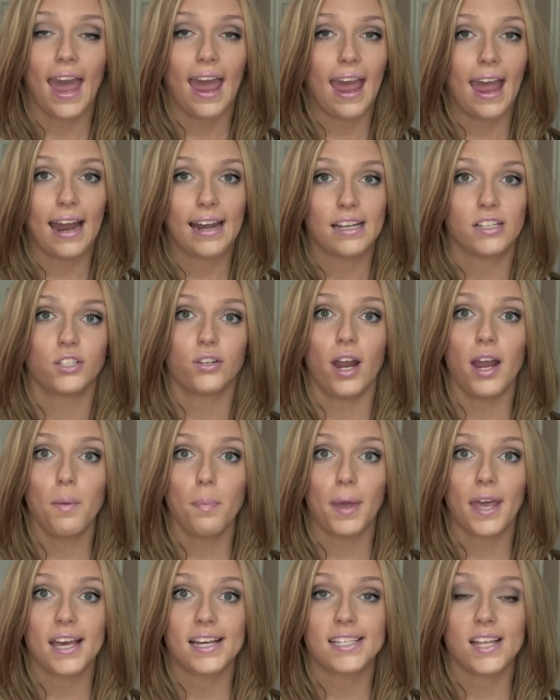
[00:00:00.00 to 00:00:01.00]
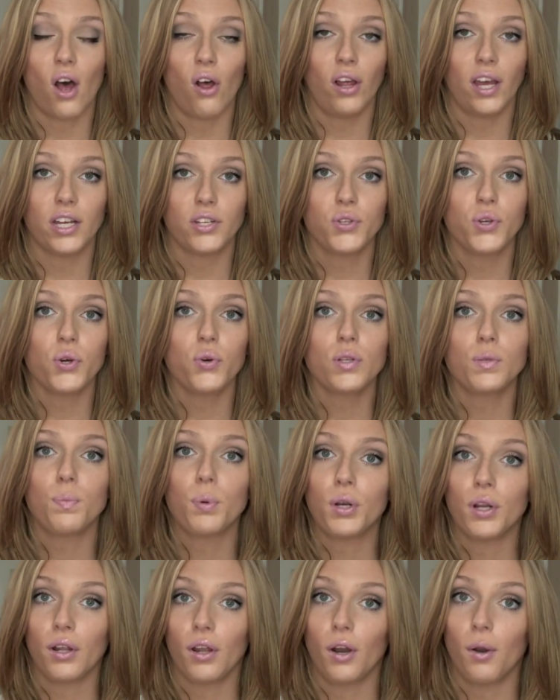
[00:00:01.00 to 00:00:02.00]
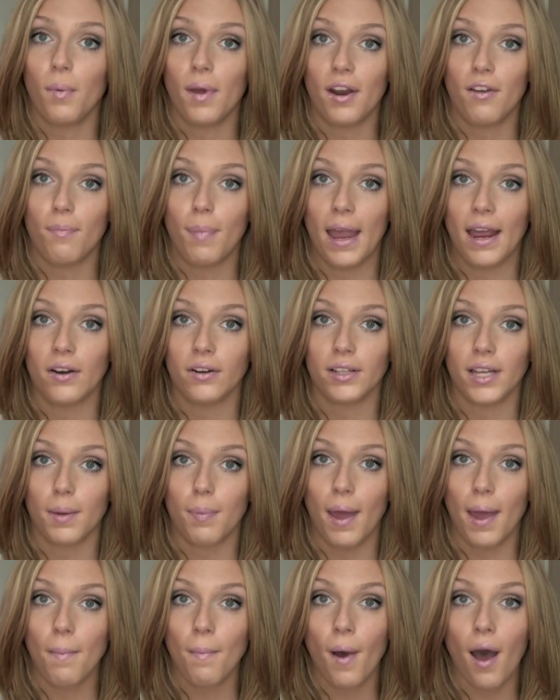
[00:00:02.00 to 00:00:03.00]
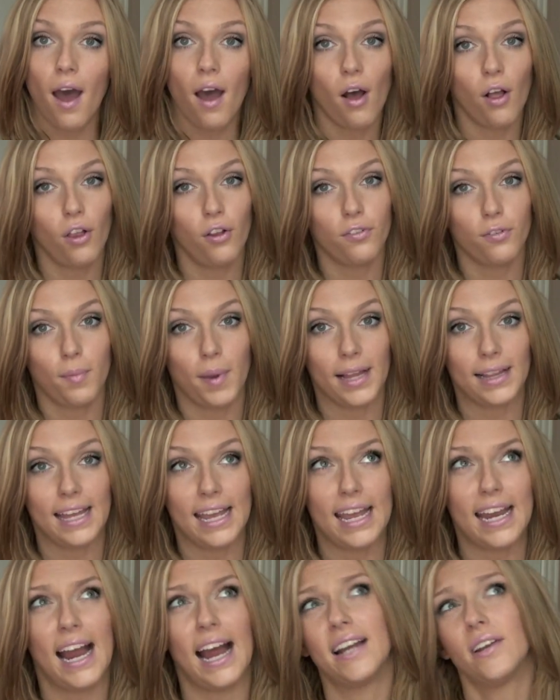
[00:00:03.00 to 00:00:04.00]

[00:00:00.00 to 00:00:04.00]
And it's great because all I do is put a little bit of Painterly Paint Pot all over my lid.